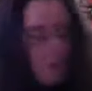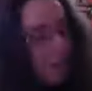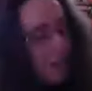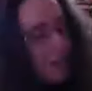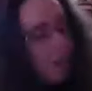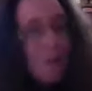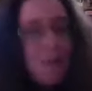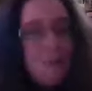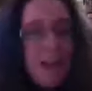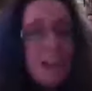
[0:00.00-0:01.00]
Going
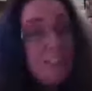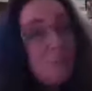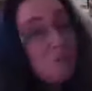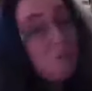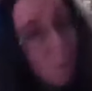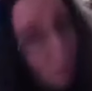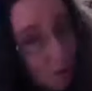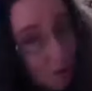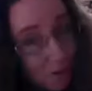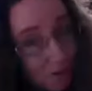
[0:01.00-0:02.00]
back a little
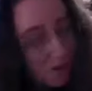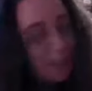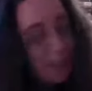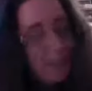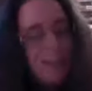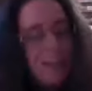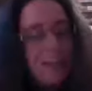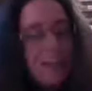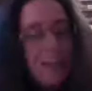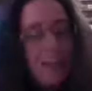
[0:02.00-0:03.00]
further,
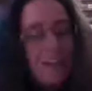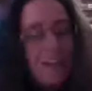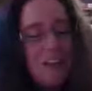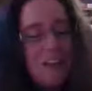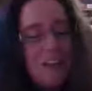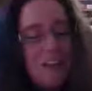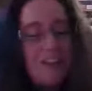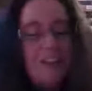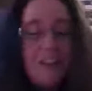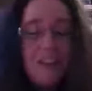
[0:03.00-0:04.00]
it is
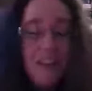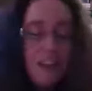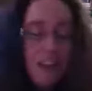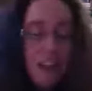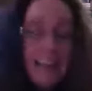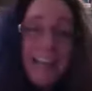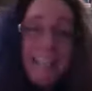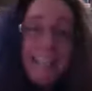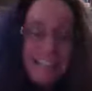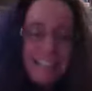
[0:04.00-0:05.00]
the year
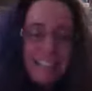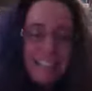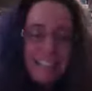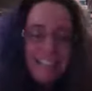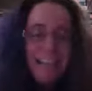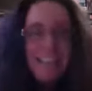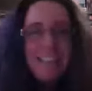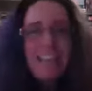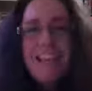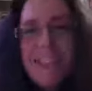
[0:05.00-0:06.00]
1968,
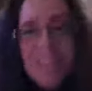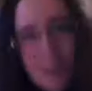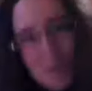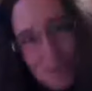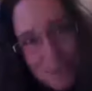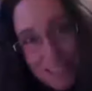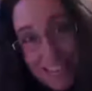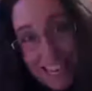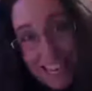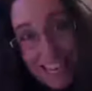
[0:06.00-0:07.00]
and here come those
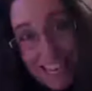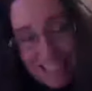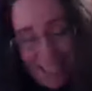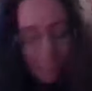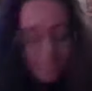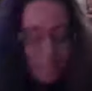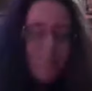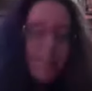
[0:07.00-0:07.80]
thingies that I was talking